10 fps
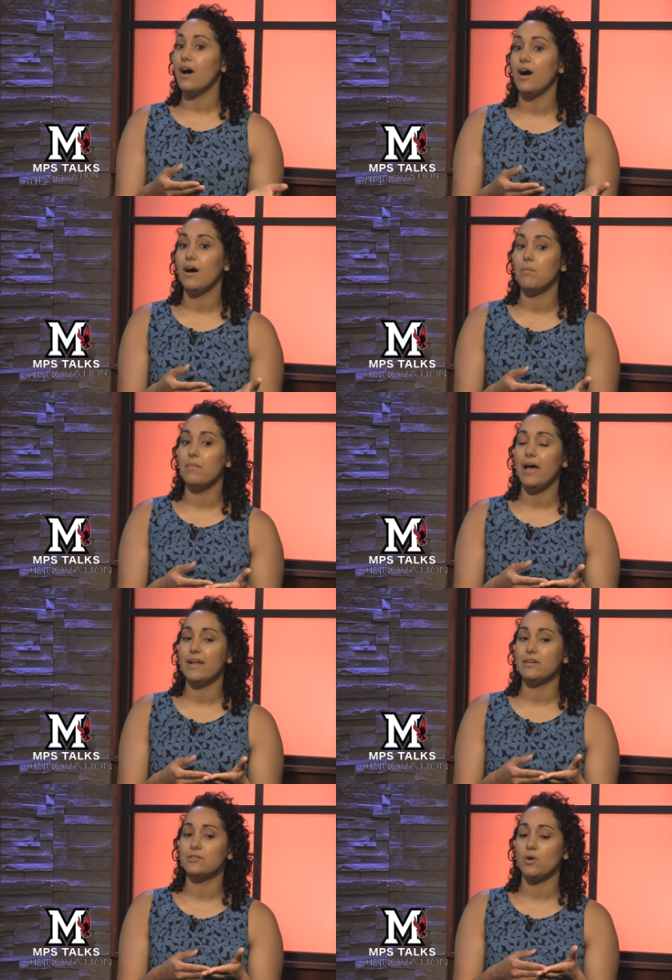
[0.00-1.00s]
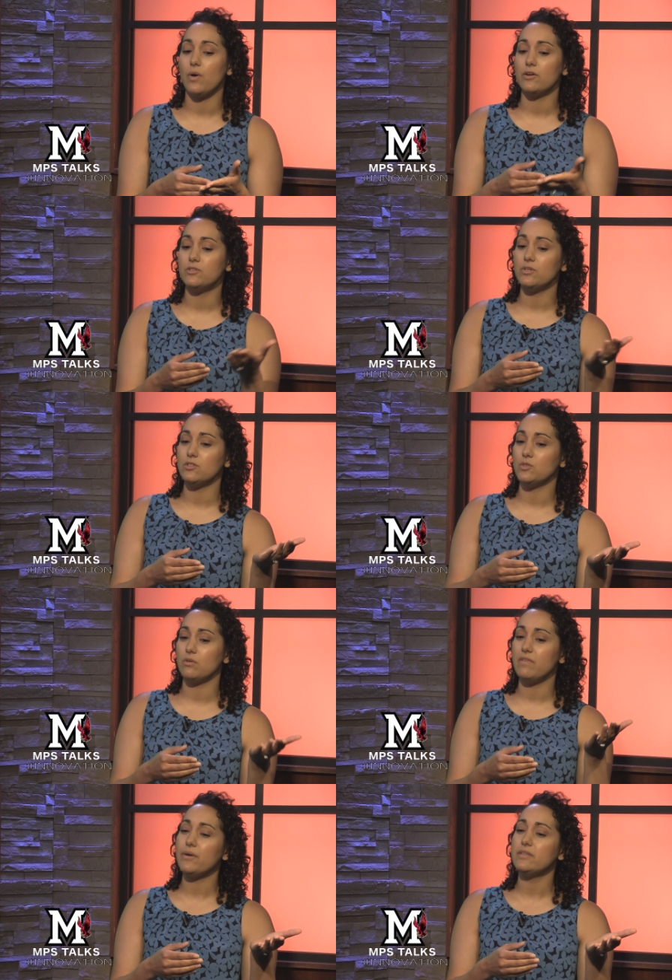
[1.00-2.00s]
Mm -hmm. um, and so our students who
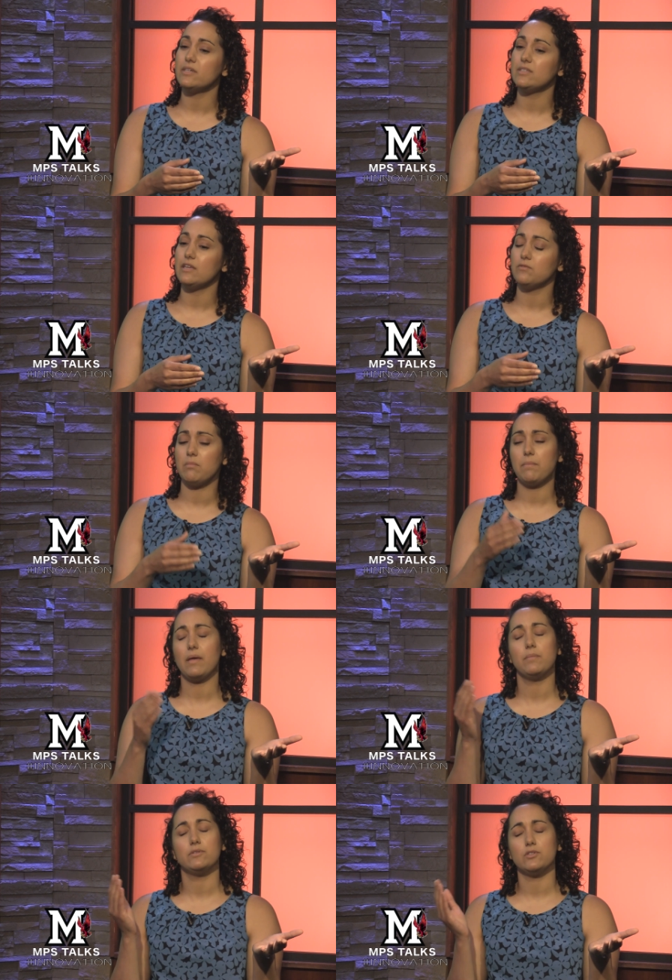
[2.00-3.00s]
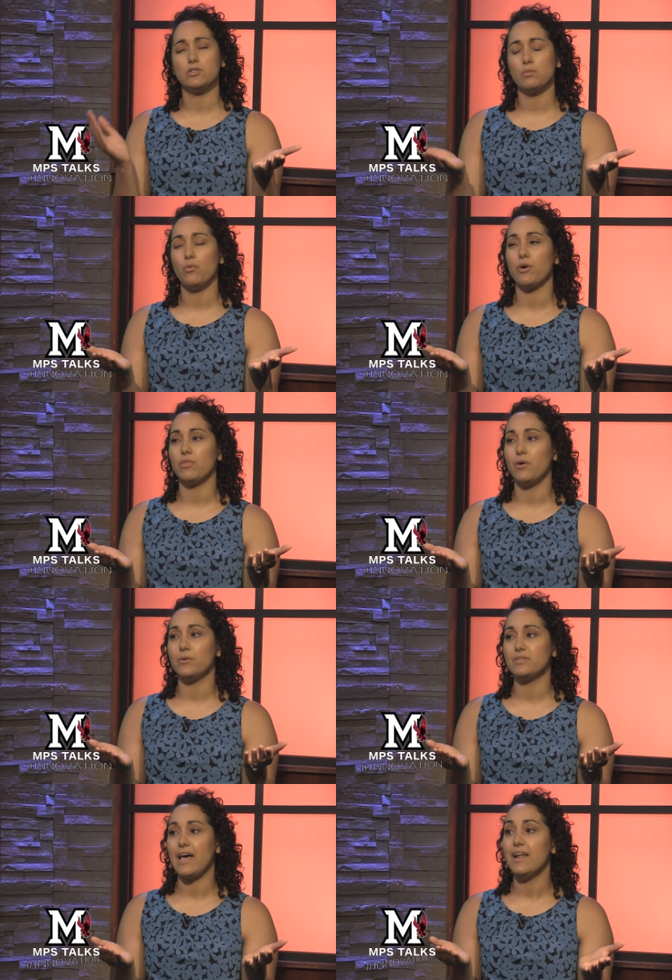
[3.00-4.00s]
are very successful might be able to support
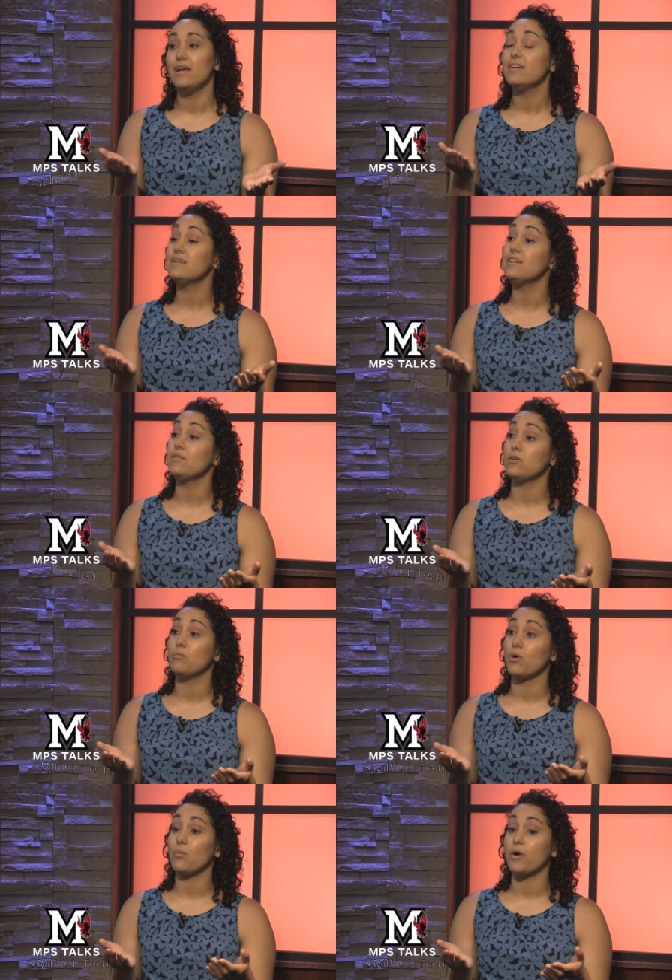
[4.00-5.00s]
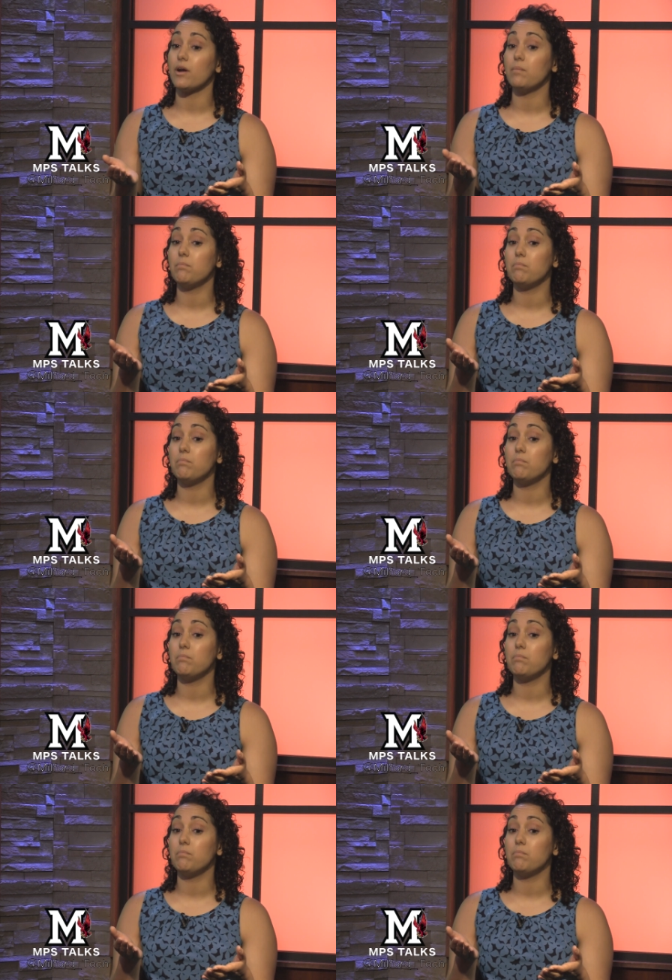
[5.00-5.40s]
those that need a little more work,